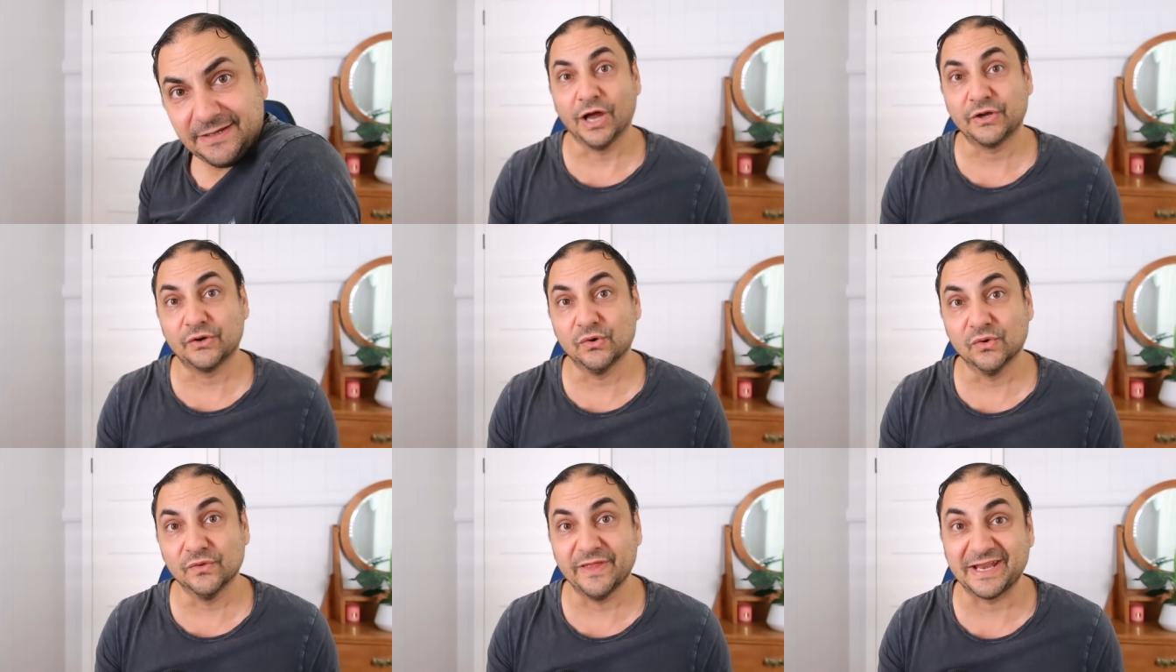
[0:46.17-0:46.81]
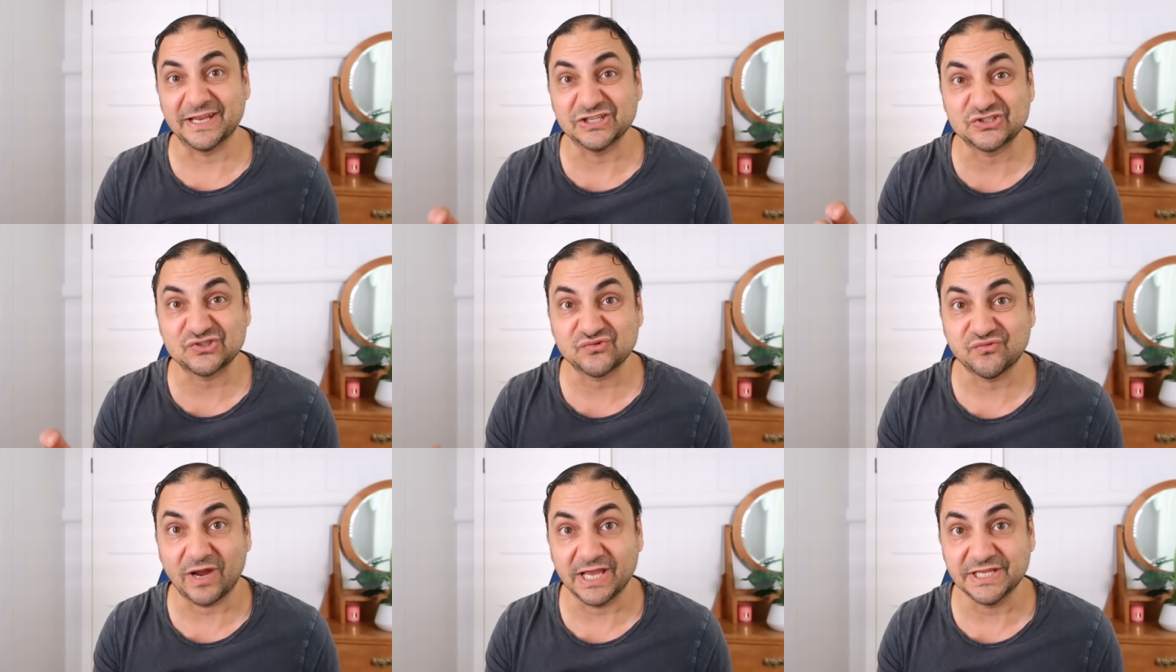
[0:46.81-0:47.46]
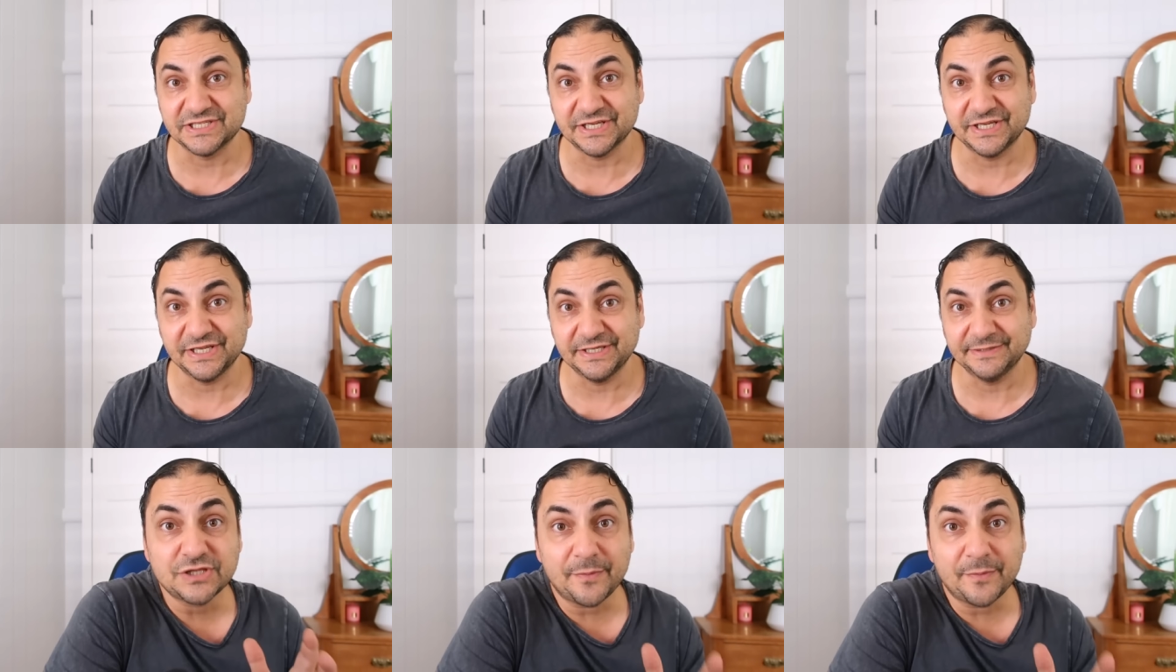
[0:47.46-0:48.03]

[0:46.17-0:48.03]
I call that a tragedy.